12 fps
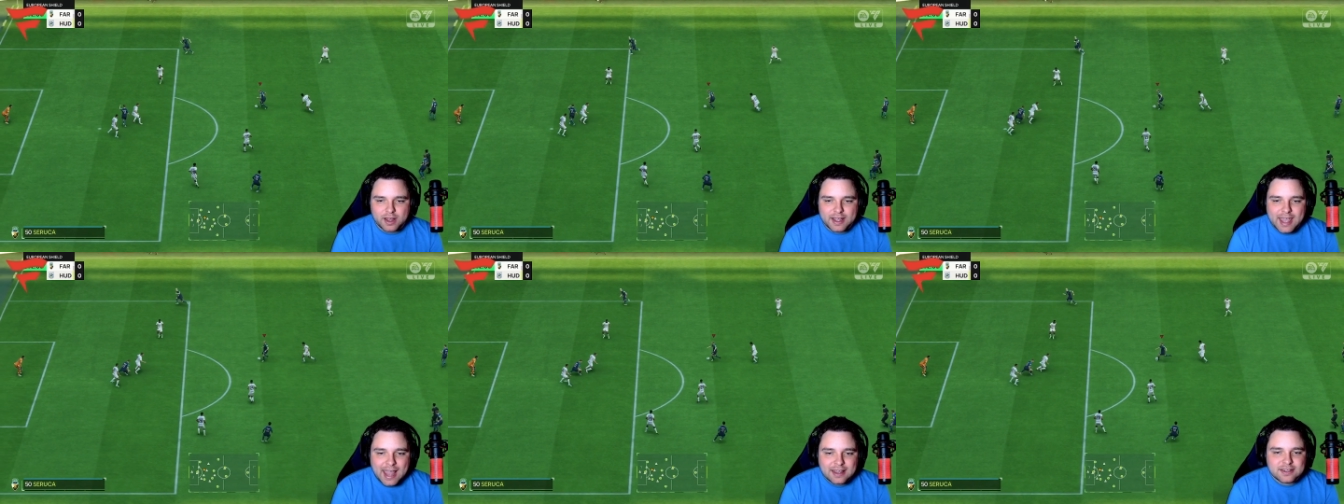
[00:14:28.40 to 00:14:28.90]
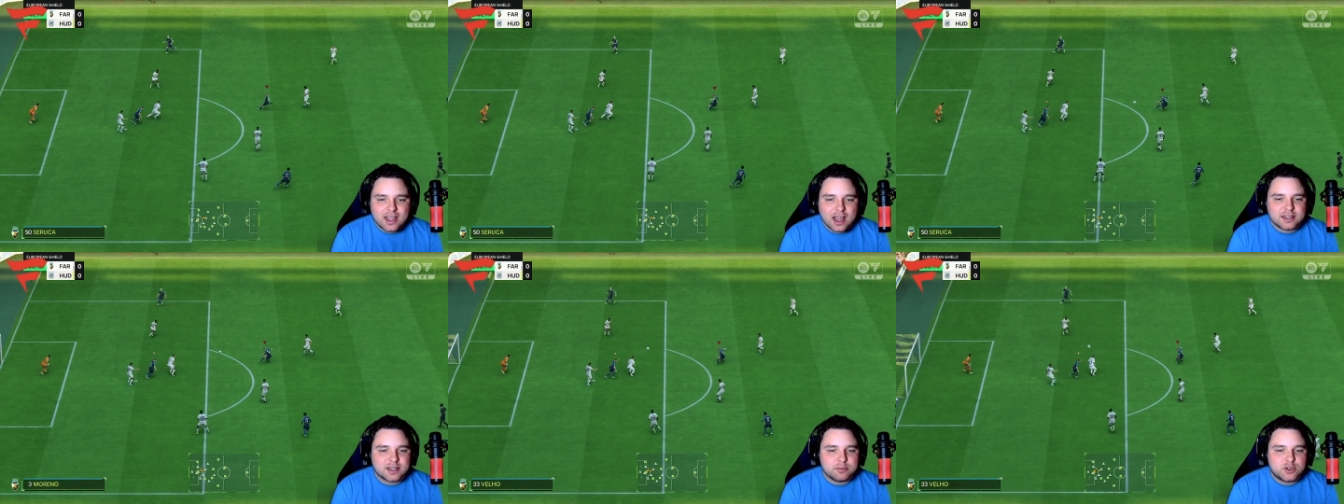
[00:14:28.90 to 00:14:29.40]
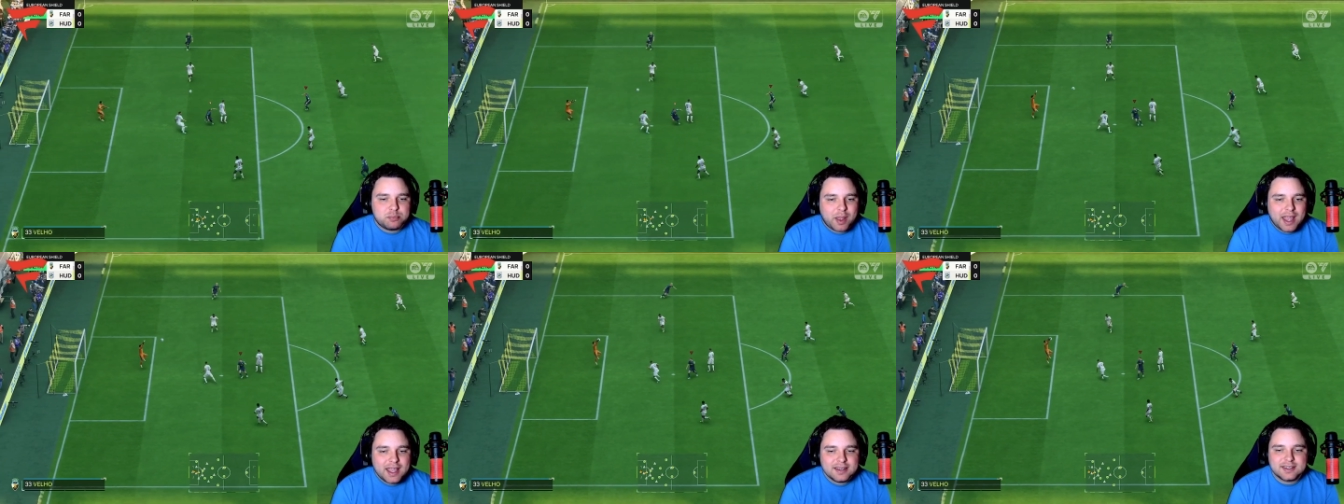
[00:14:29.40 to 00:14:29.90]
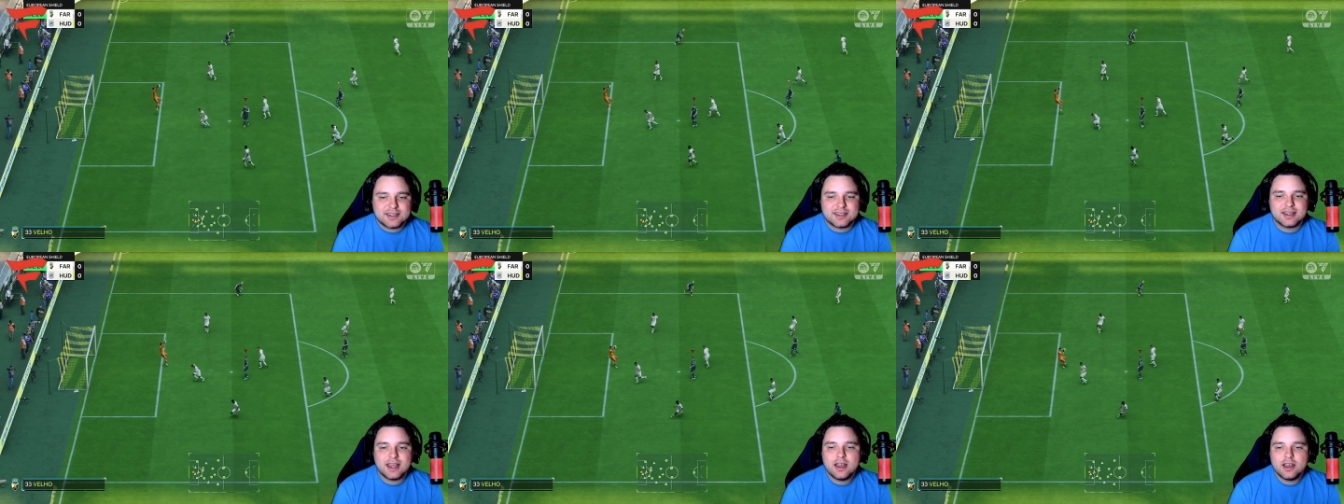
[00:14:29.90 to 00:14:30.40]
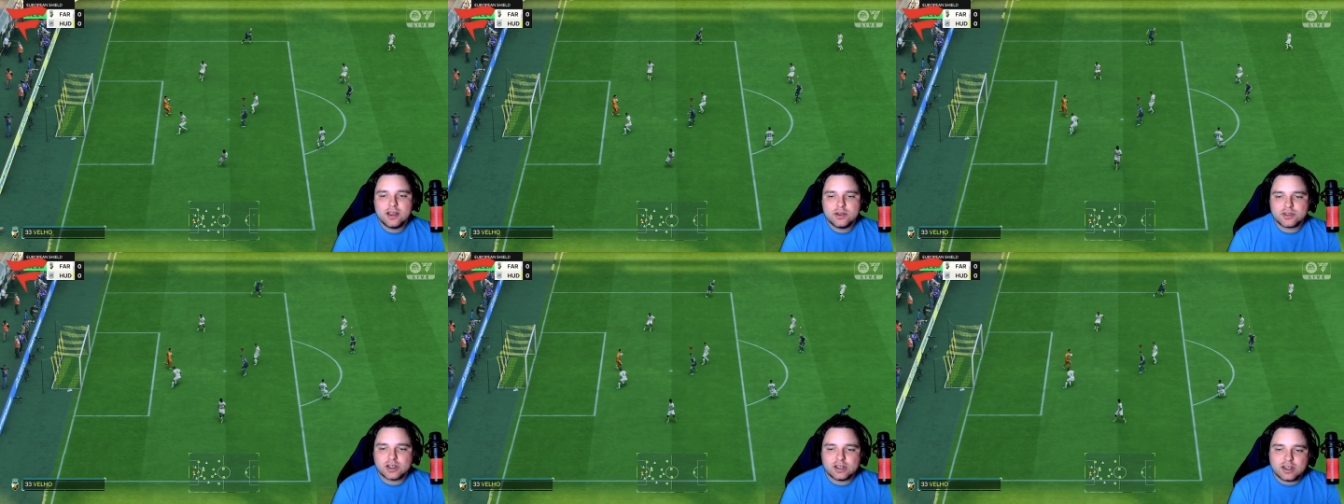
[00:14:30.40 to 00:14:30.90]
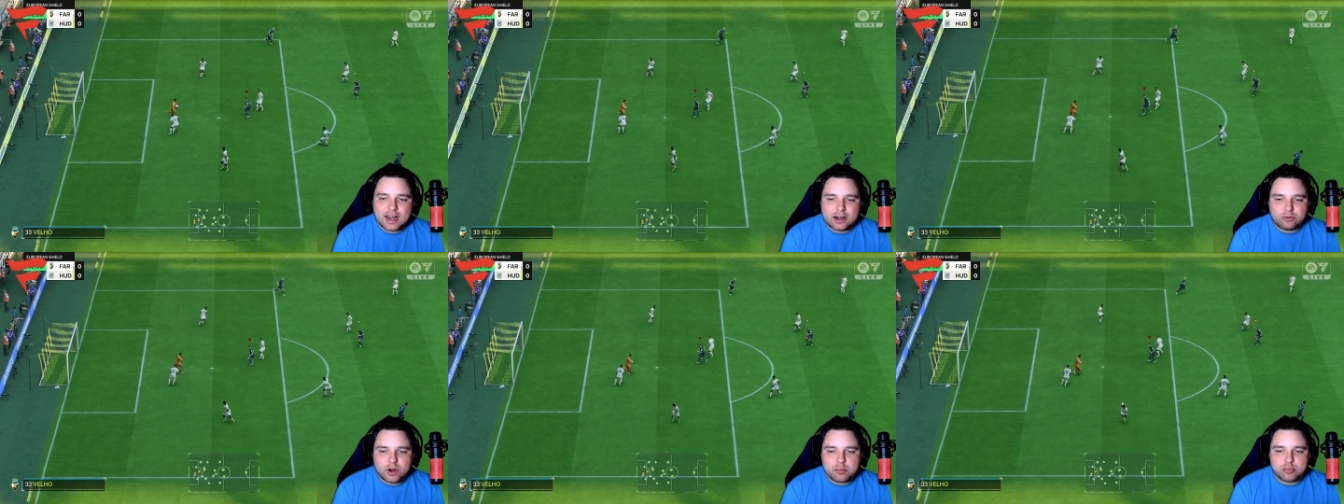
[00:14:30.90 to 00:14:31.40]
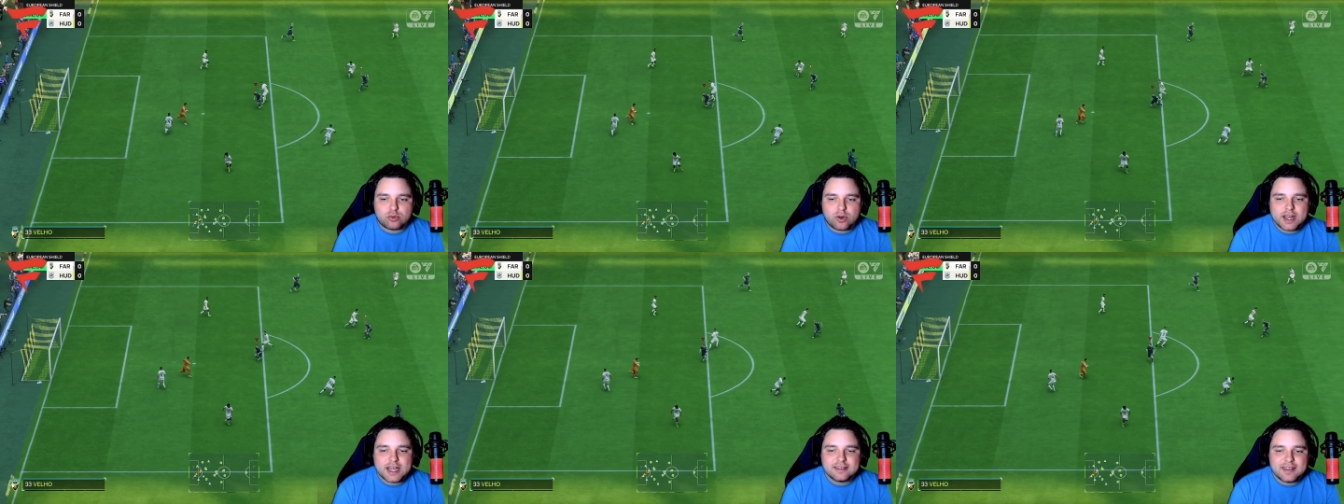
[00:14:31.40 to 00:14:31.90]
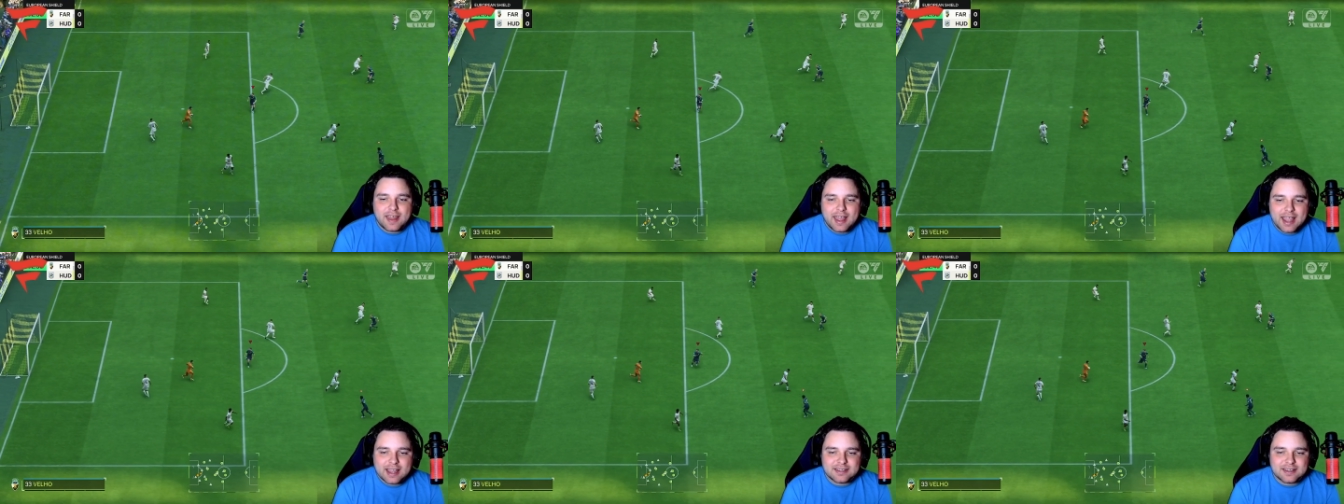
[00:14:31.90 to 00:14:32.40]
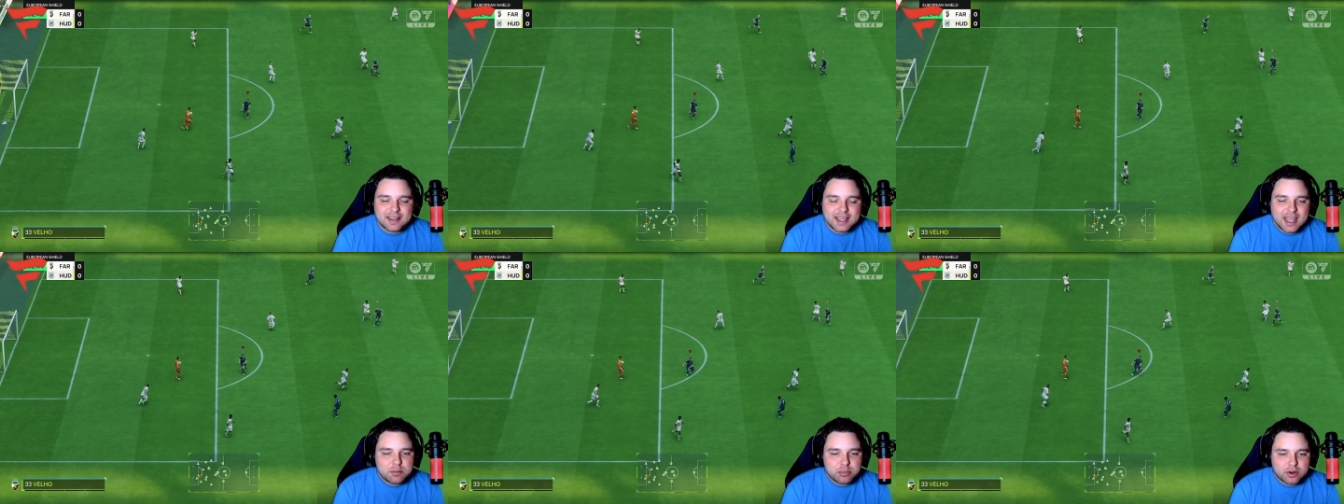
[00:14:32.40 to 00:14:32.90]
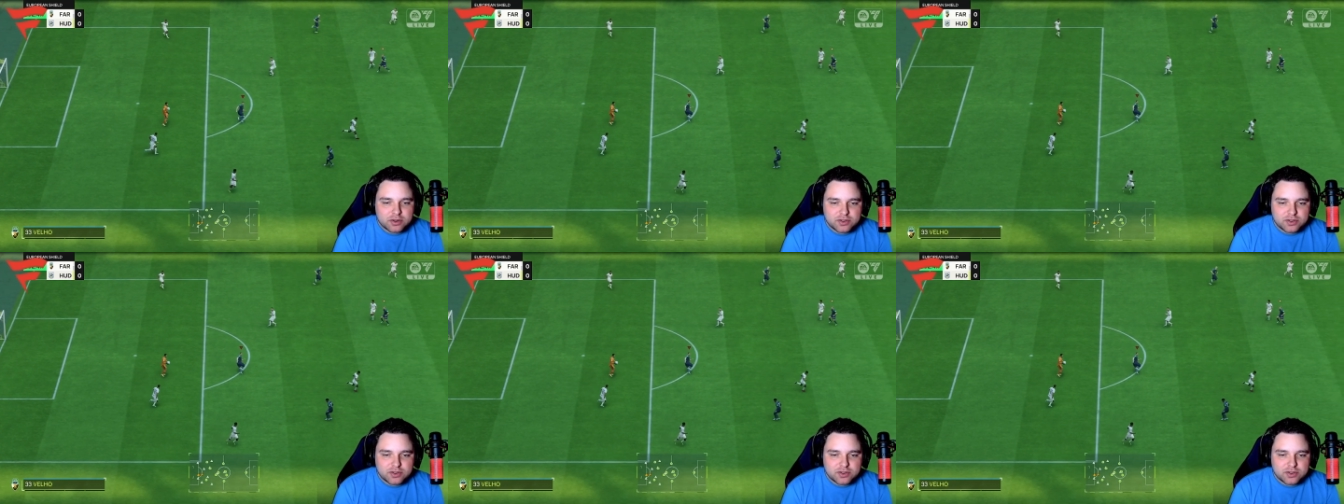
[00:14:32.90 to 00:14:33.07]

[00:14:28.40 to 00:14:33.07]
Kane's got some space. Who's going to let it rip right into the hands of the keeper.